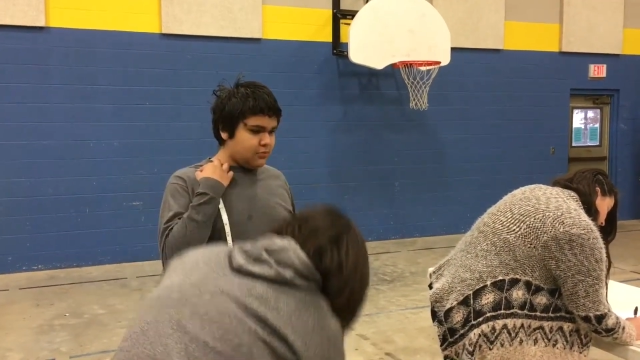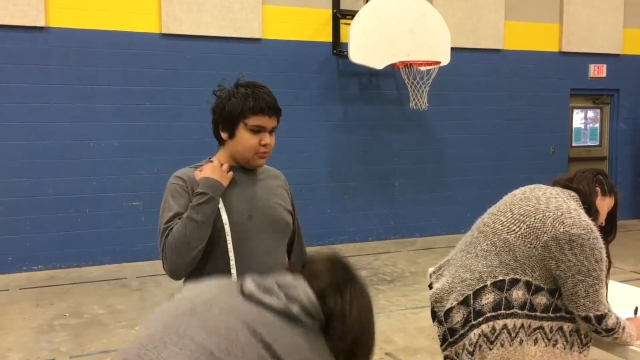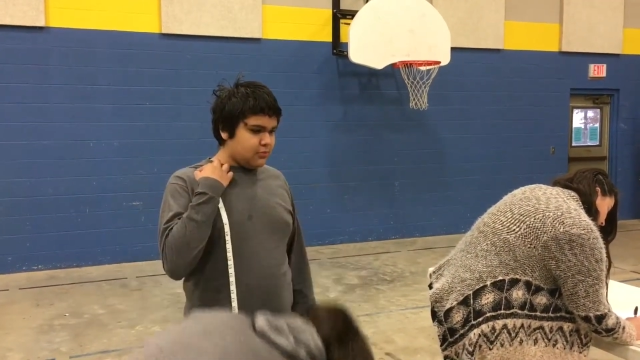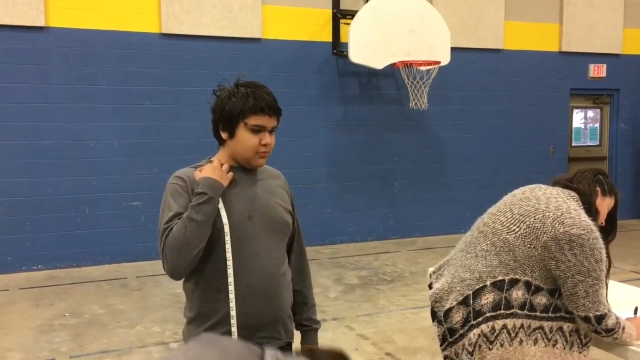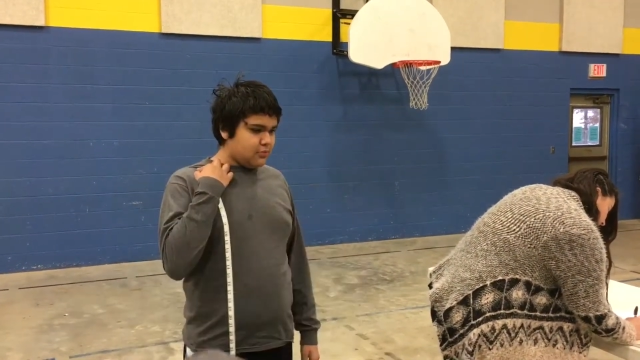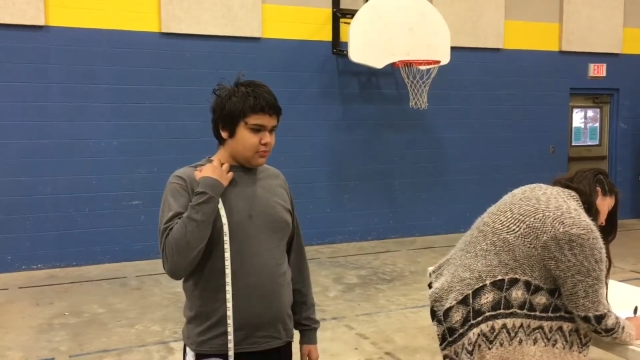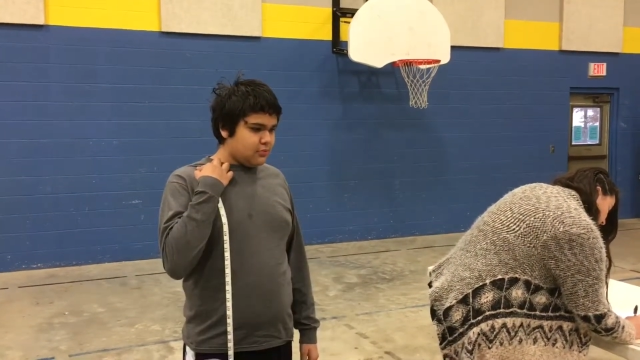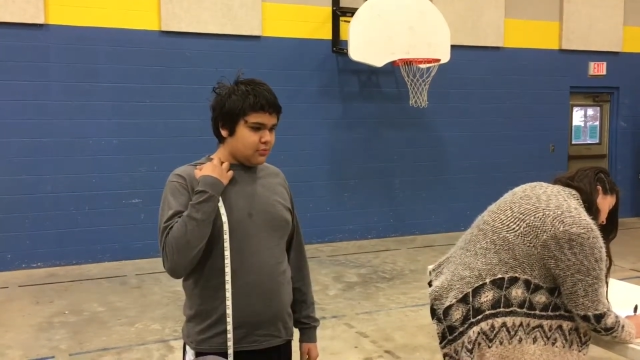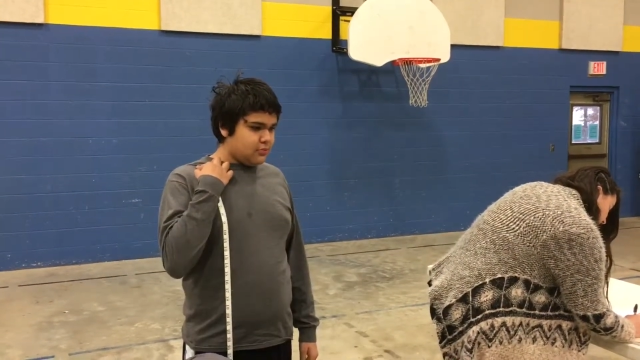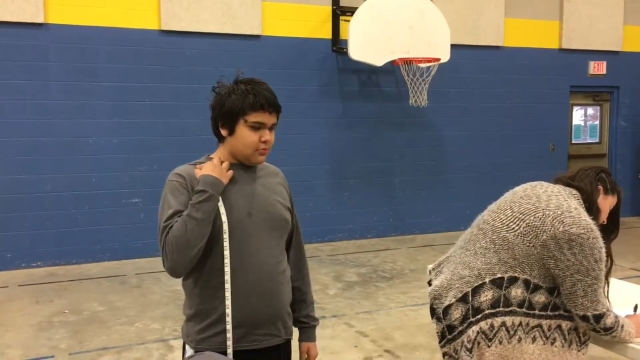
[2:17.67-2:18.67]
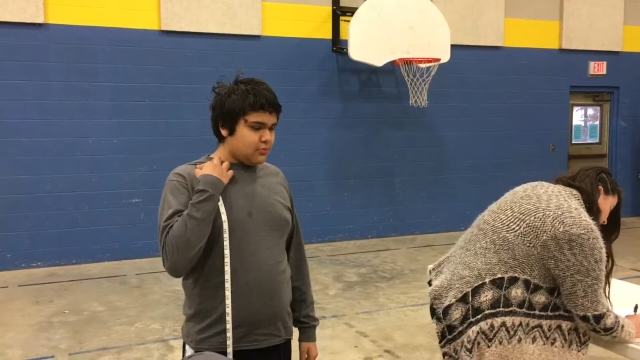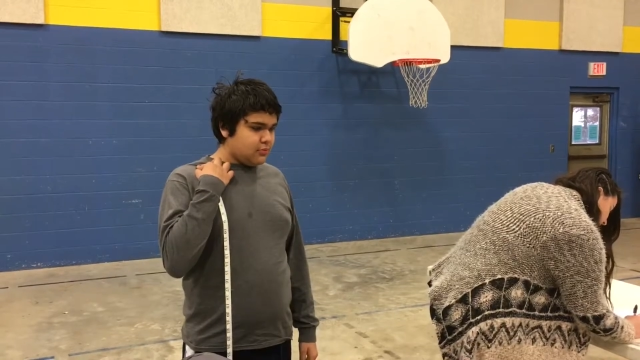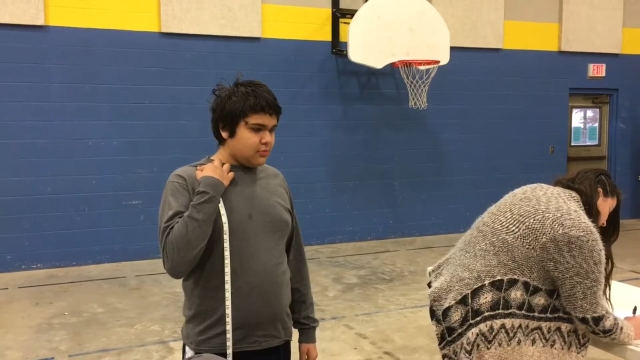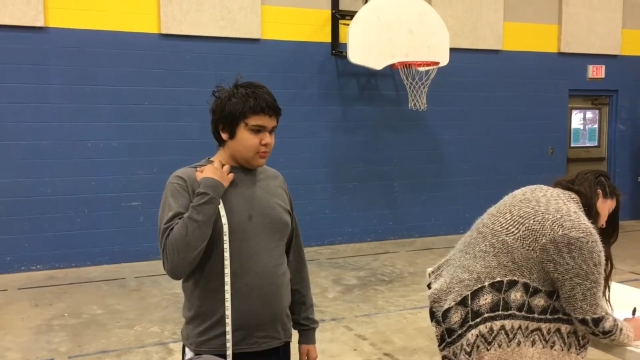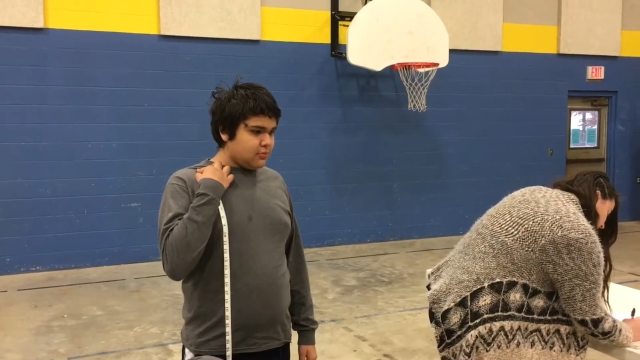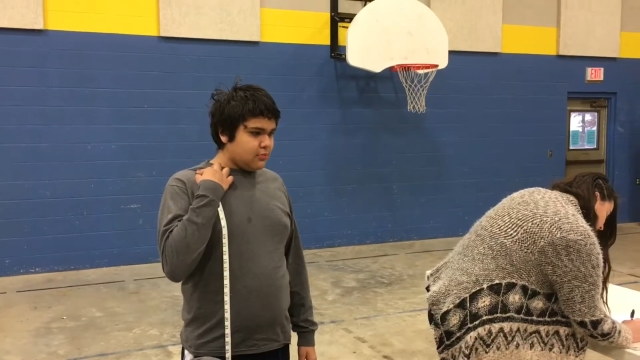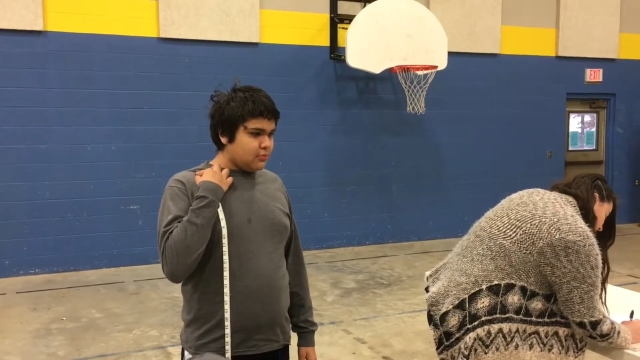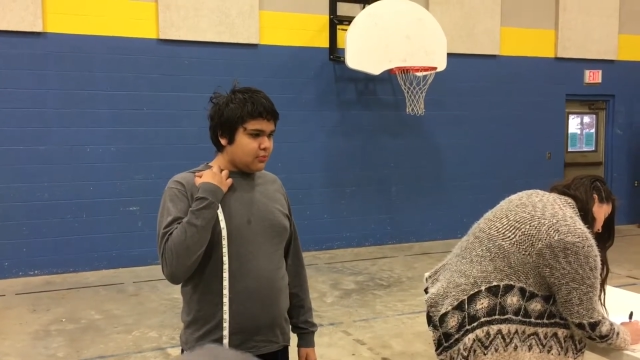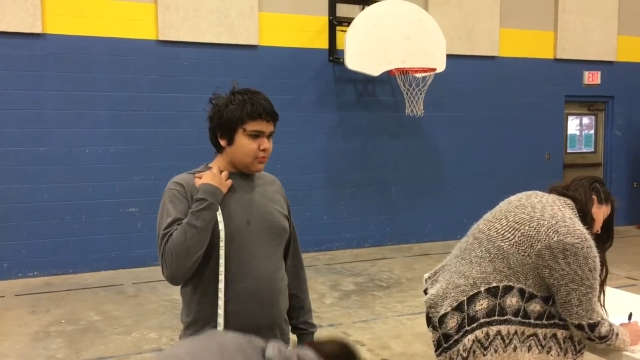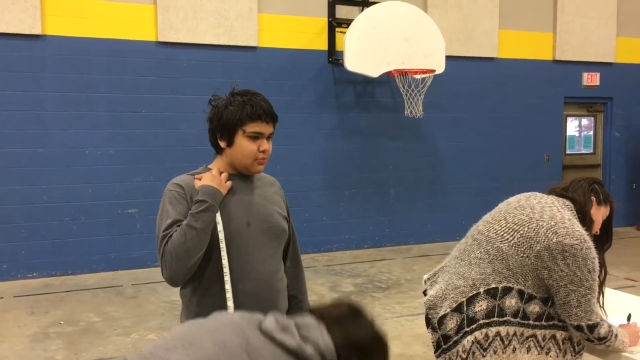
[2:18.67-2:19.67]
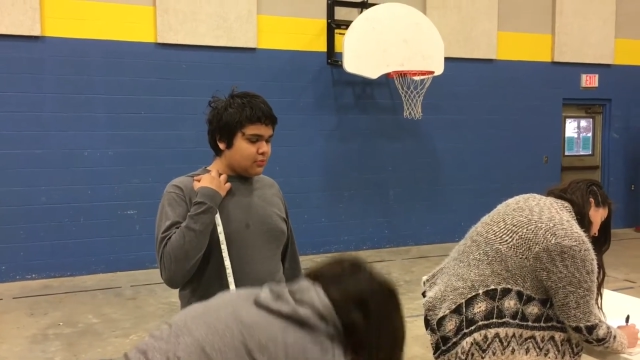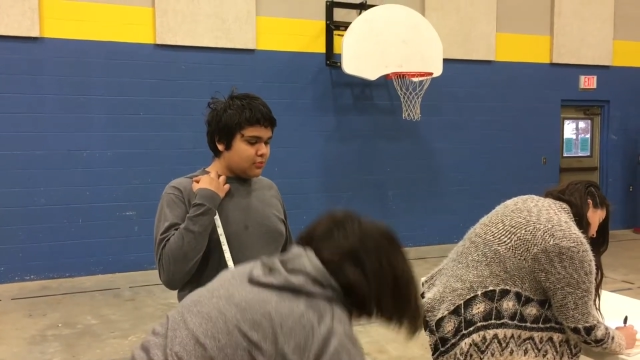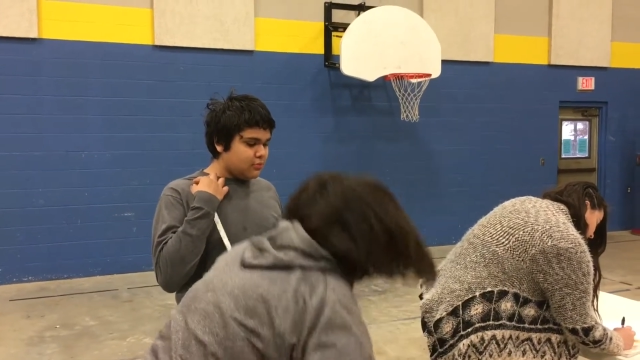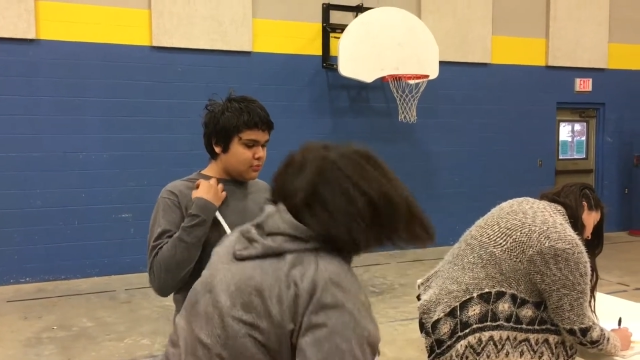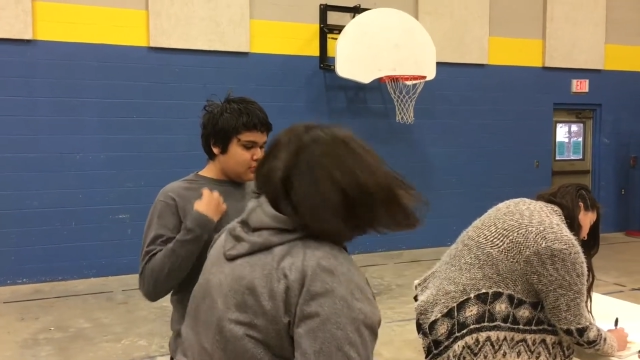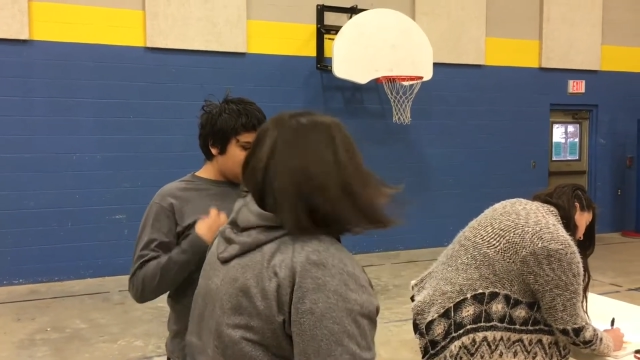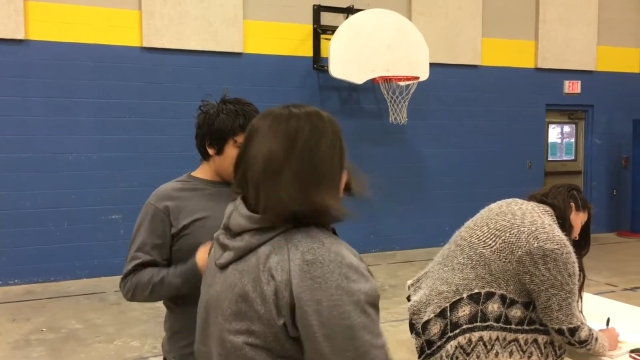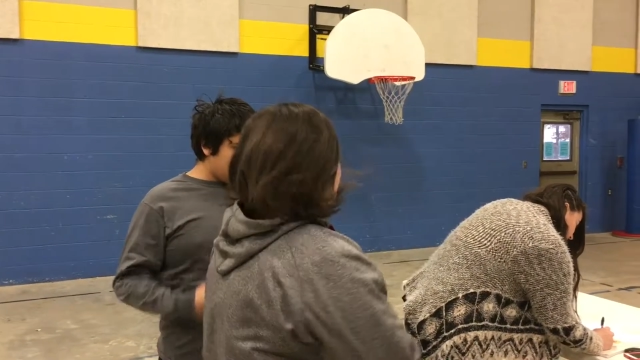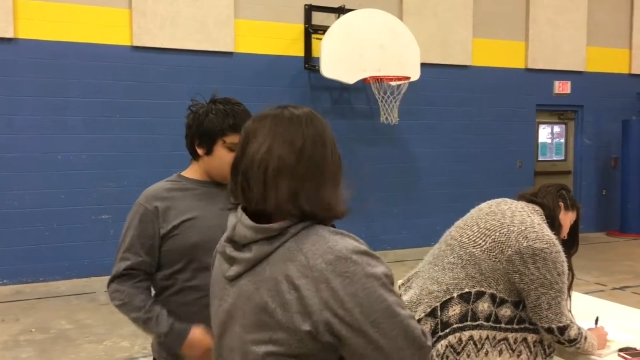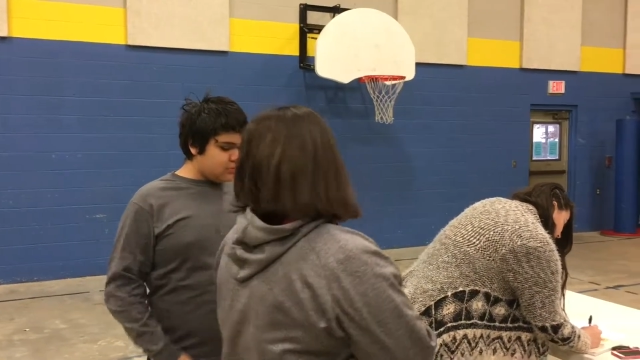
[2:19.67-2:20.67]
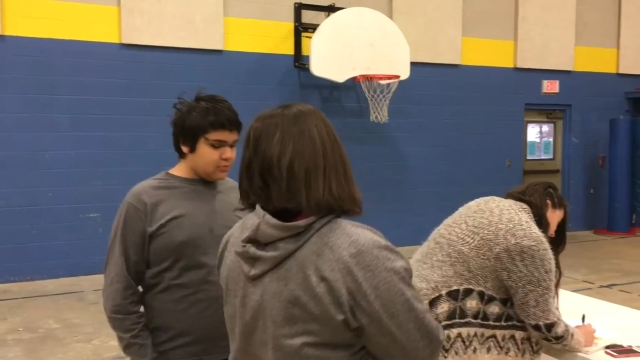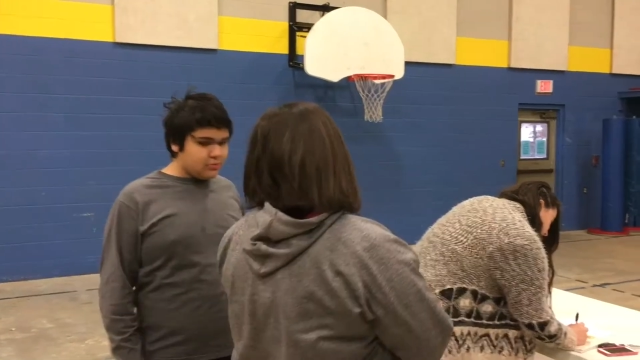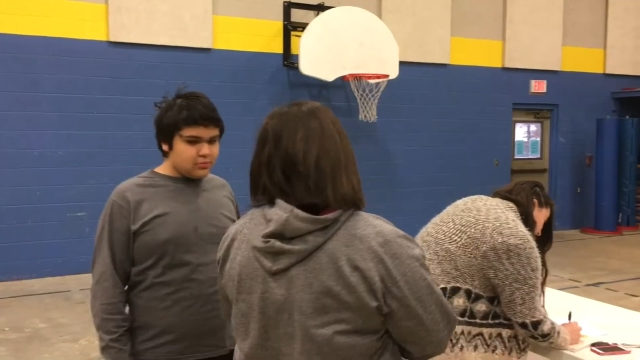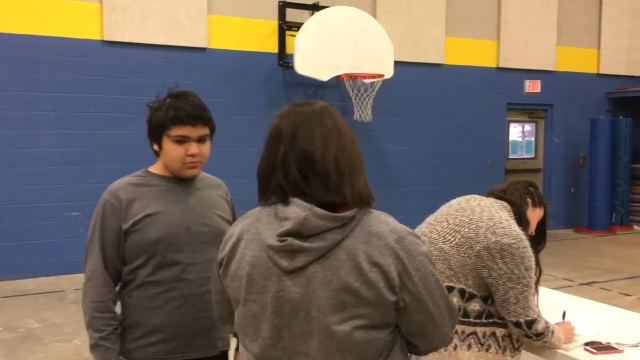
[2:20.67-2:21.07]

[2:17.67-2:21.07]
(silence)